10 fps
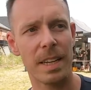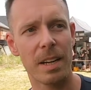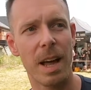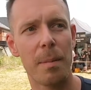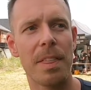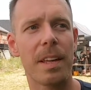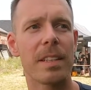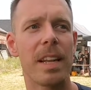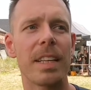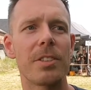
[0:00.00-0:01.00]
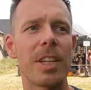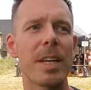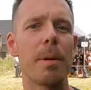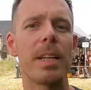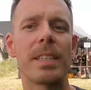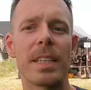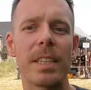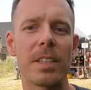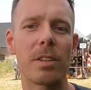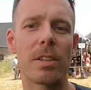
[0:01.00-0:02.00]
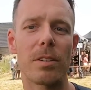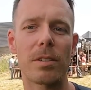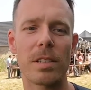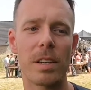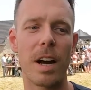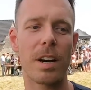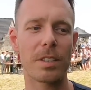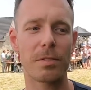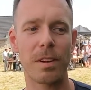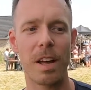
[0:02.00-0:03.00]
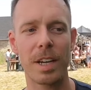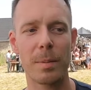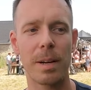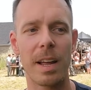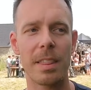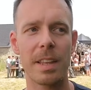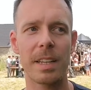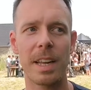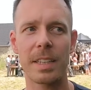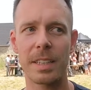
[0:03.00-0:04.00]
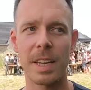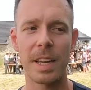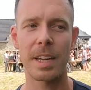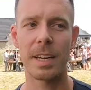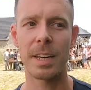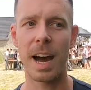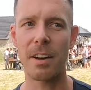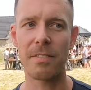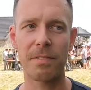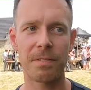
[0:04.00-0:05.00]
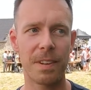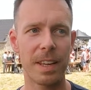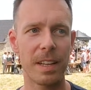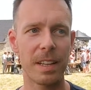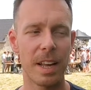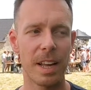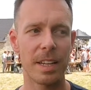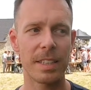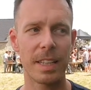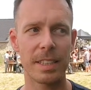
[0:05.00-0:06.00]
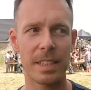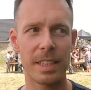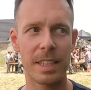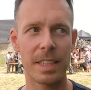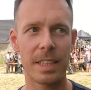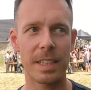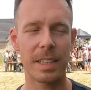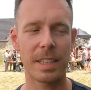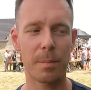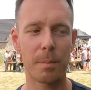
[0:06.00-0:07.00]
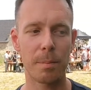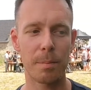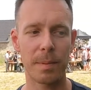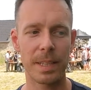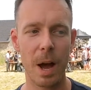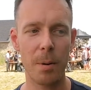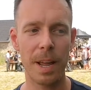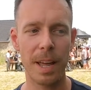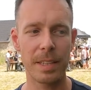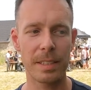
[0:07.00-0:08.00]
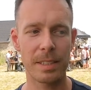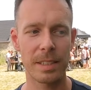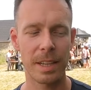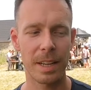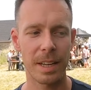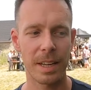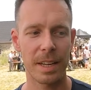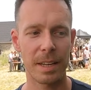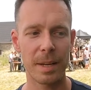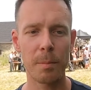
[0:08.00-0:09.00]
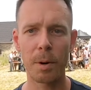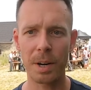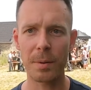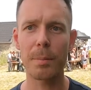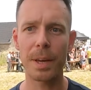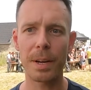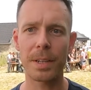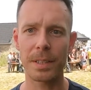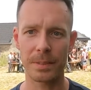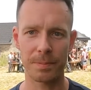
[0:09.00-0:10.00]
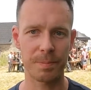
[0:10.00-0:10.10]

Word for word: say I am it was like okay. drinkability, not yeah. lost art of lager, but I think like I feel that uh, nowadays in modern beer,